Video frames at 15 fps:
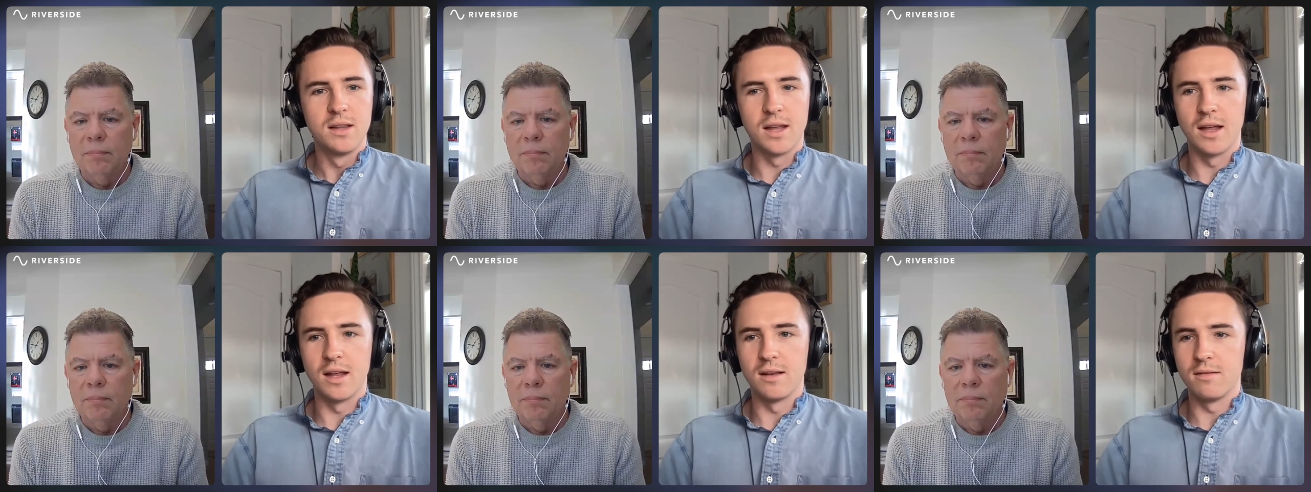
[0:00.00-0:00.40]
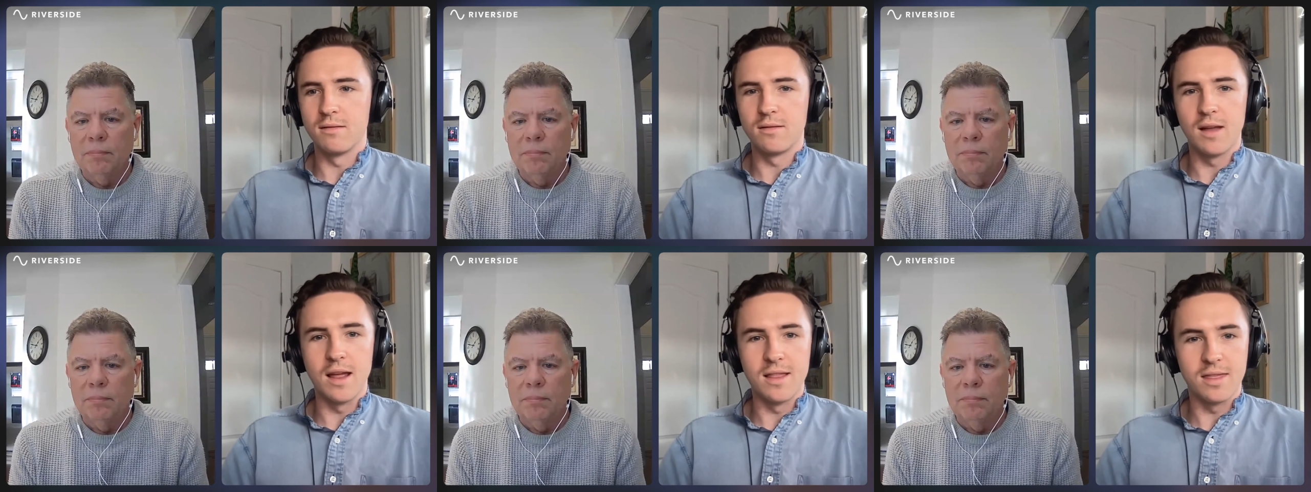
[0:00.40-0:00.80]
Speaker 1: that
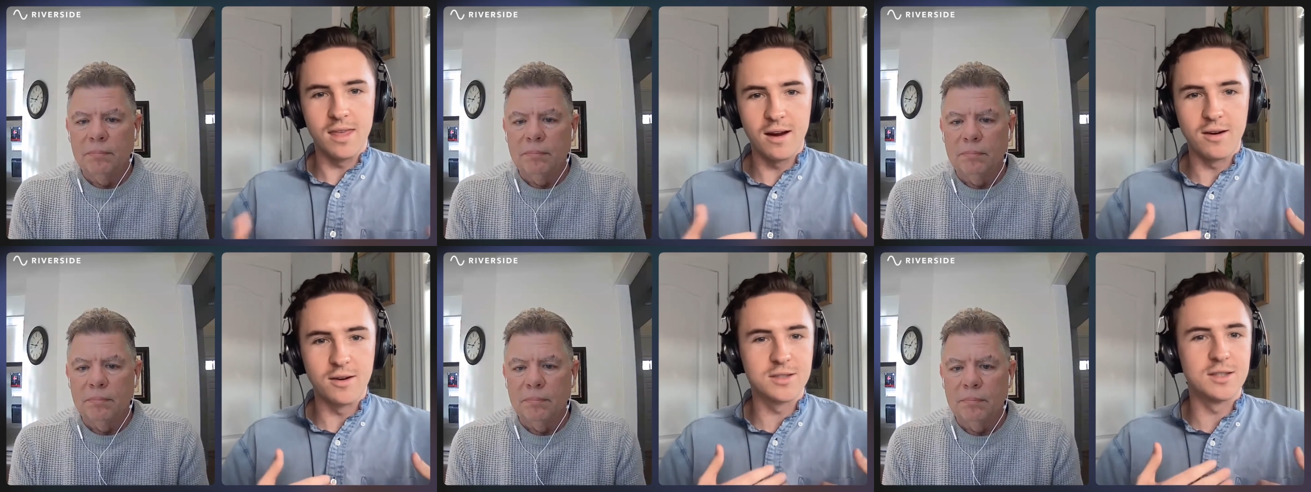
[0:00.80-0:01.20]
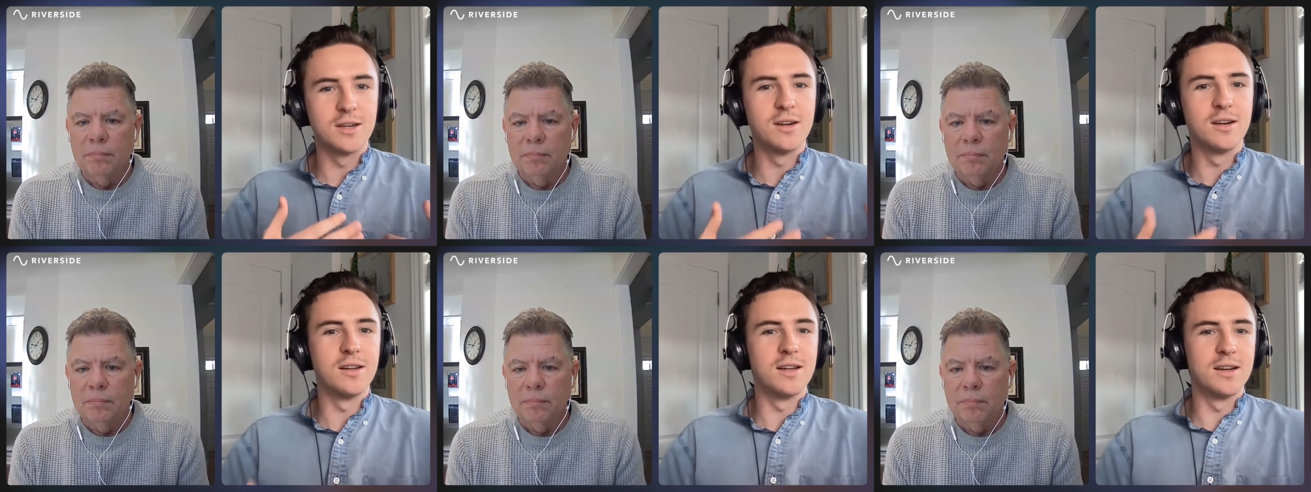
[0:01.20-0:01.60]
and
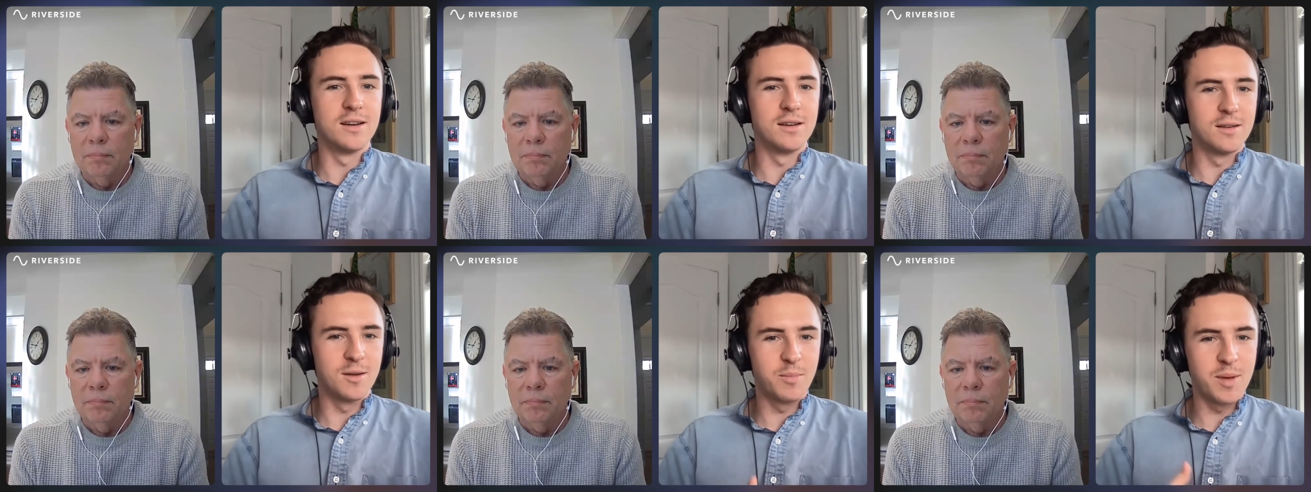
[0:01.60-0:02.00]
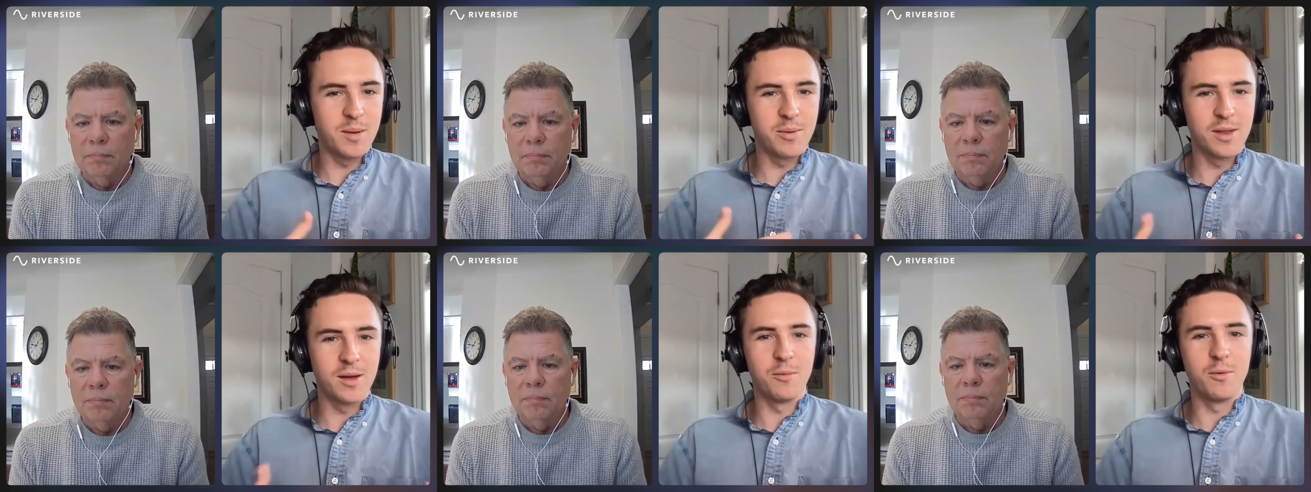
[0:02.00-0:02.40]
TheraPsil and the
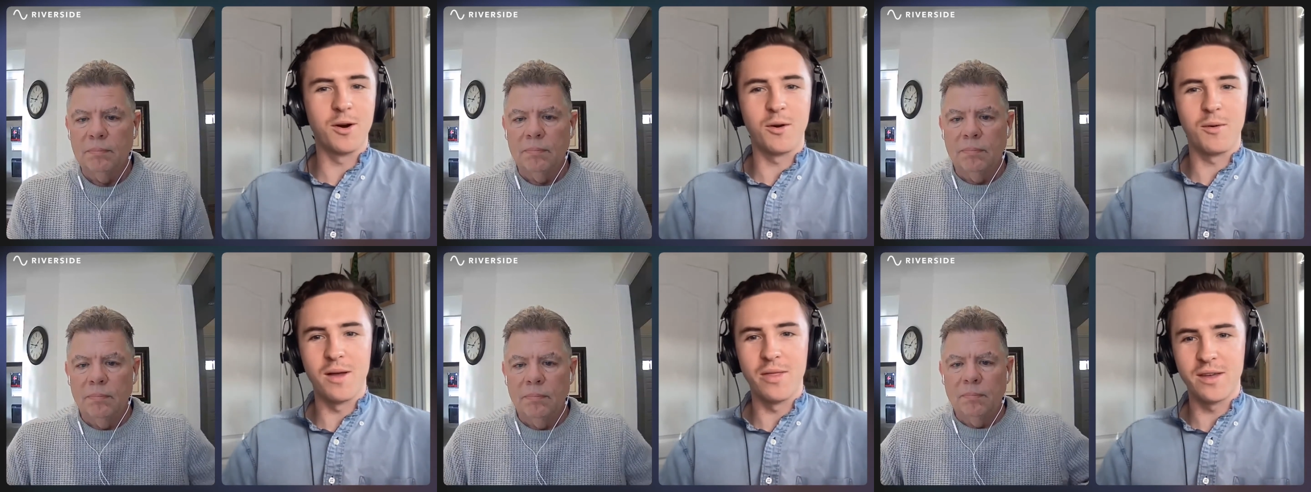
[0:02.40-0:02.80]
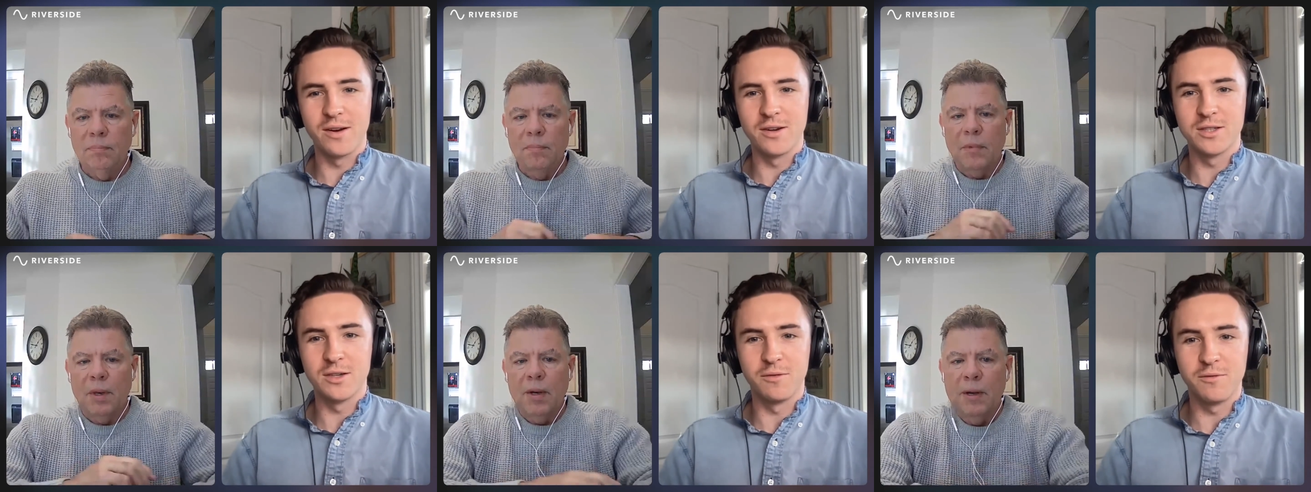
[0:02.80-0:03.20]
people that work around
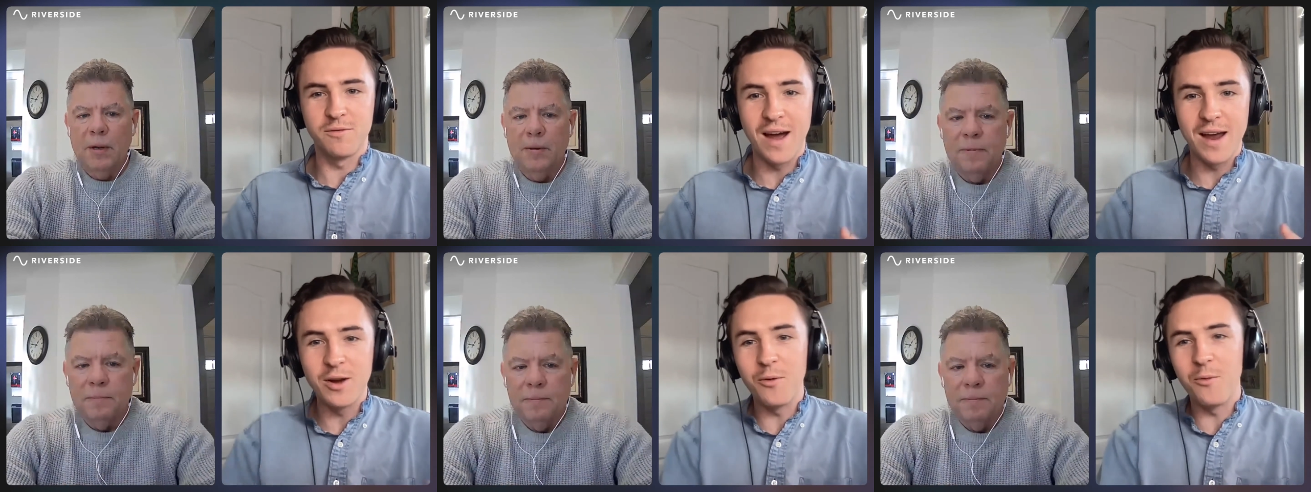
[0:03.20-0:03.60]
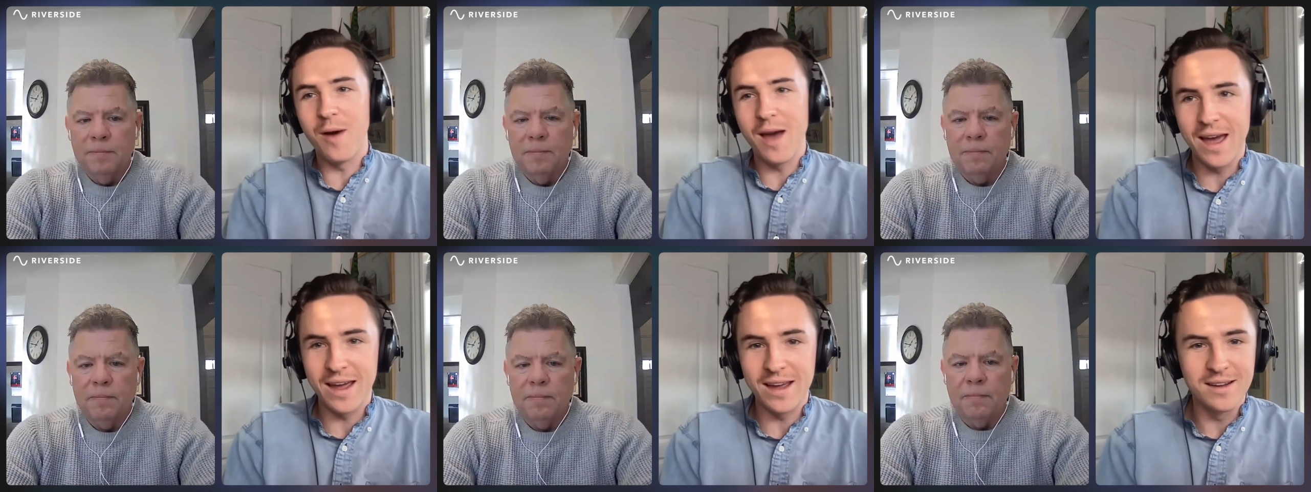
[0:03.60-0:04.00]
TheraPsil find a
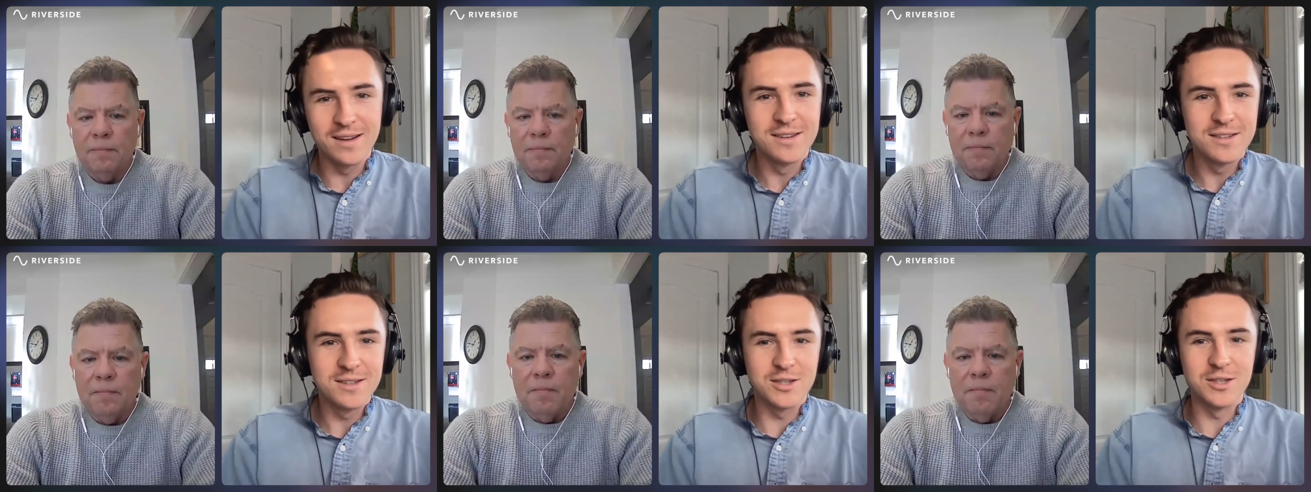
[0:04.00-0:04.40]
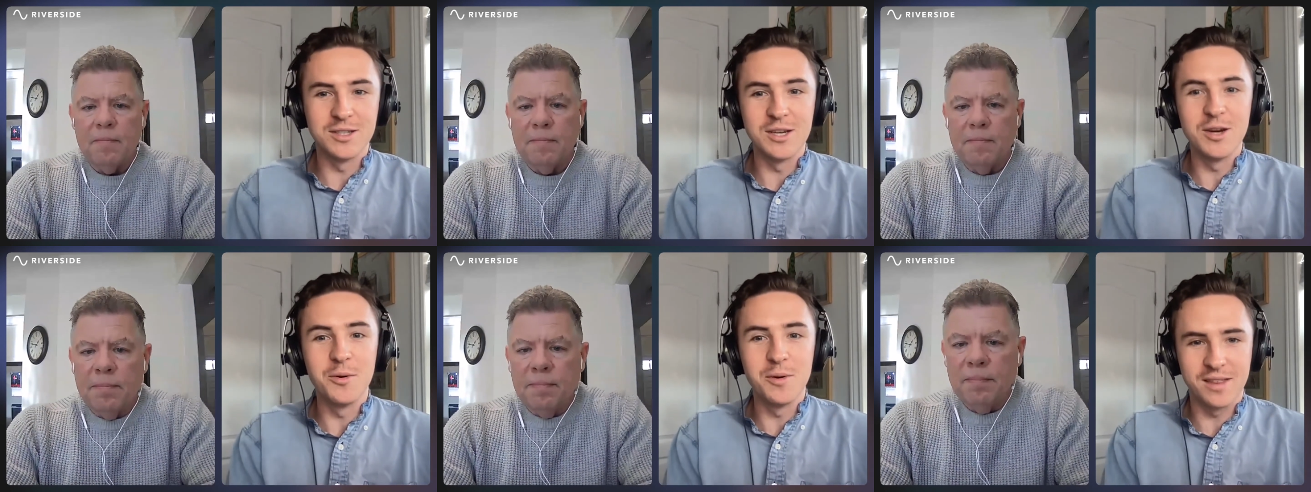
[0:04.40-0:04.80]
way to
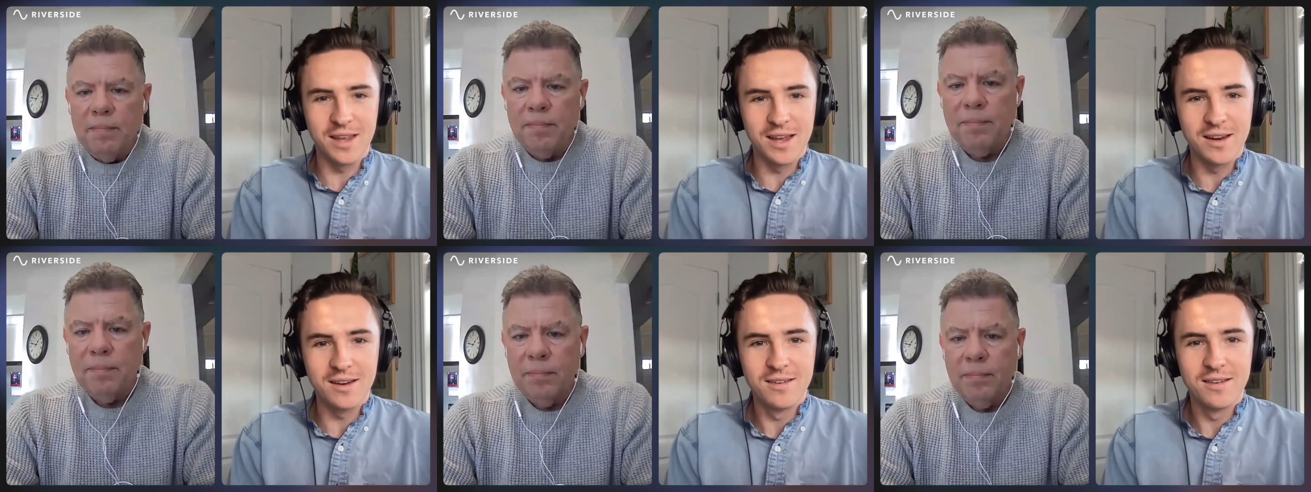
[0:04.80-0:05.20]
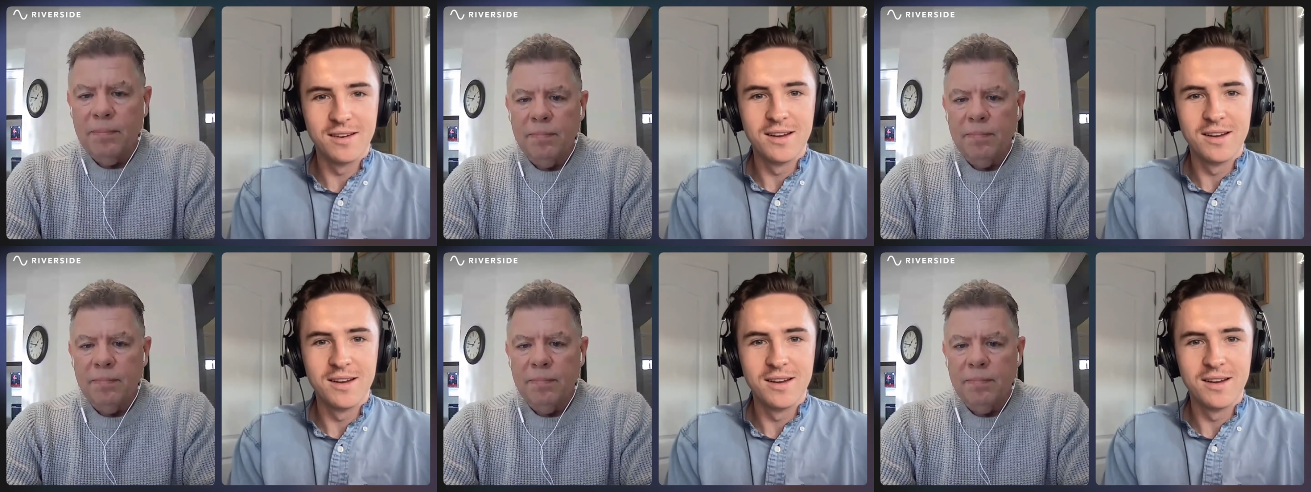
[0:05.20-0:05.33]
deal with it